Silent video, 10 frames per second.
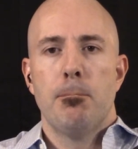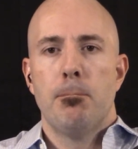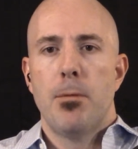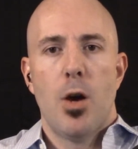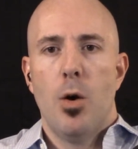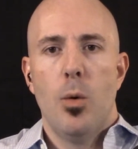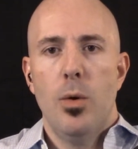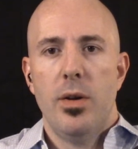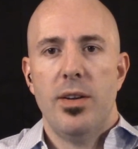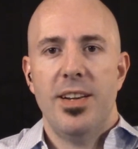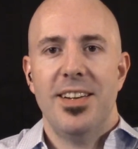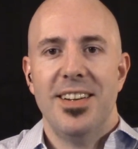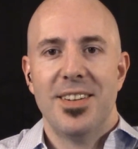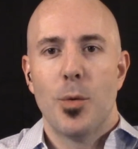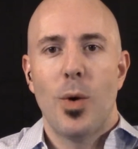No.
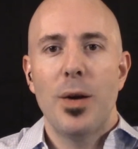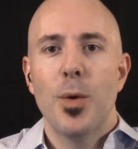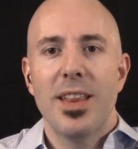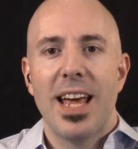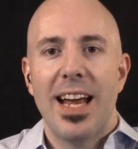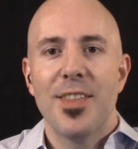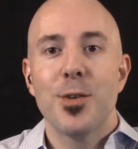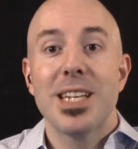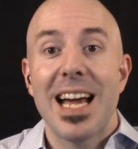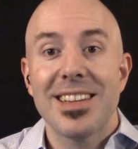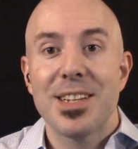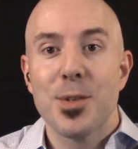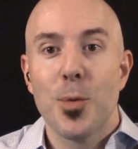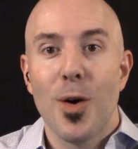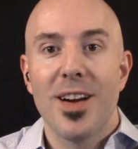Why would they? Their tactics
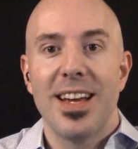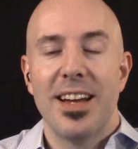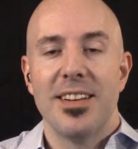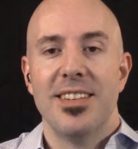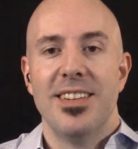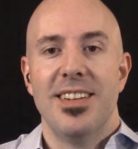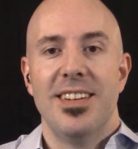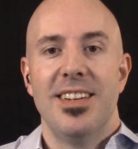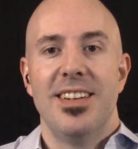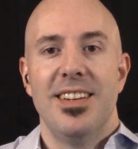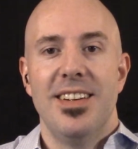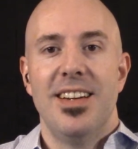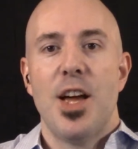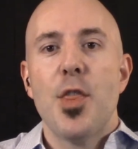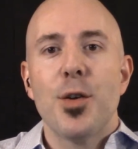are working.
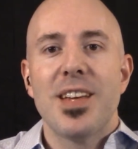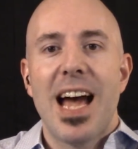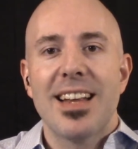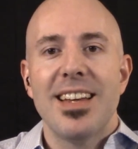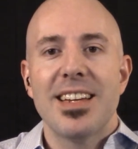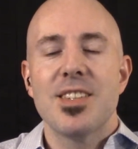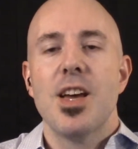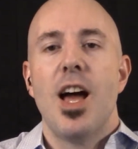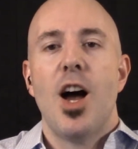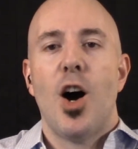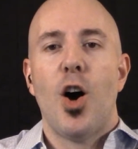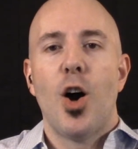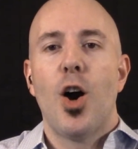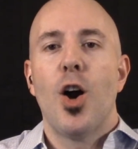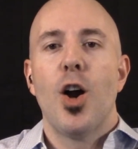Their tactics
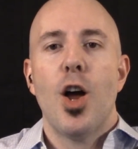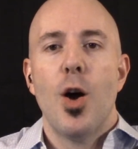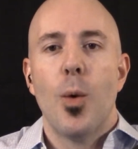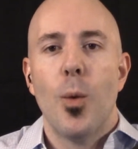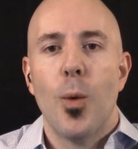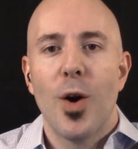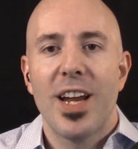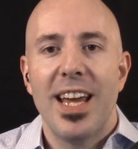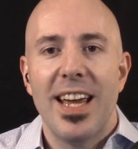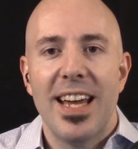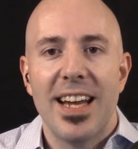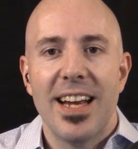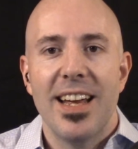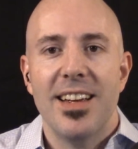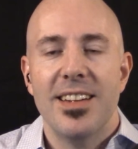are working.